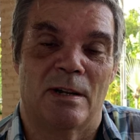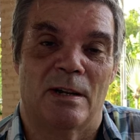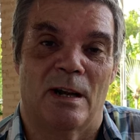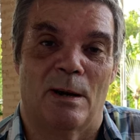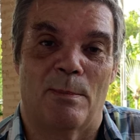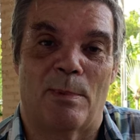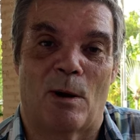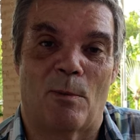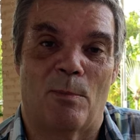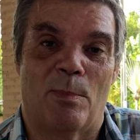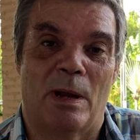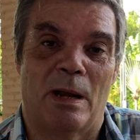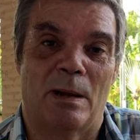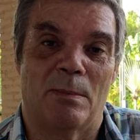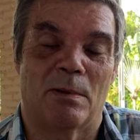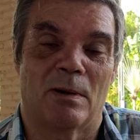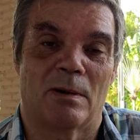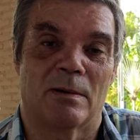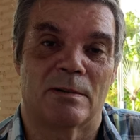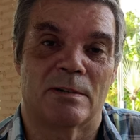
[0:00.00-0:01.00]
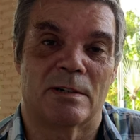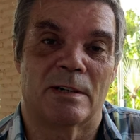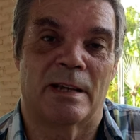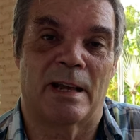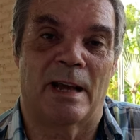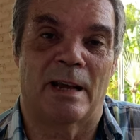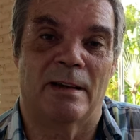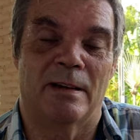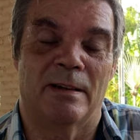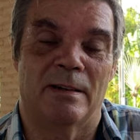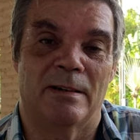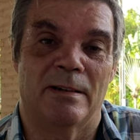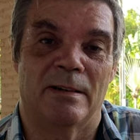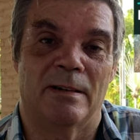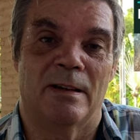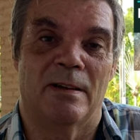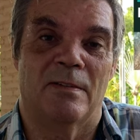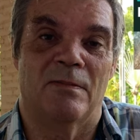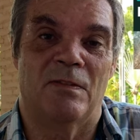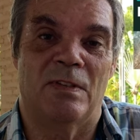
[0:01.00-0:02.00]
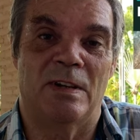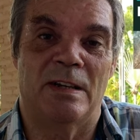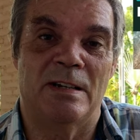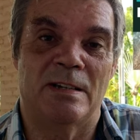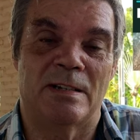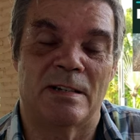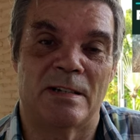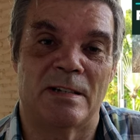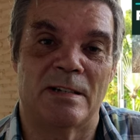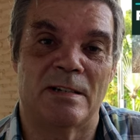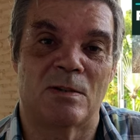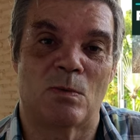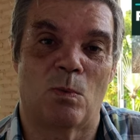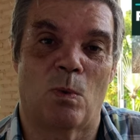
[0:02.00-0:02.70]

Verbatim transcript: about people getting visas,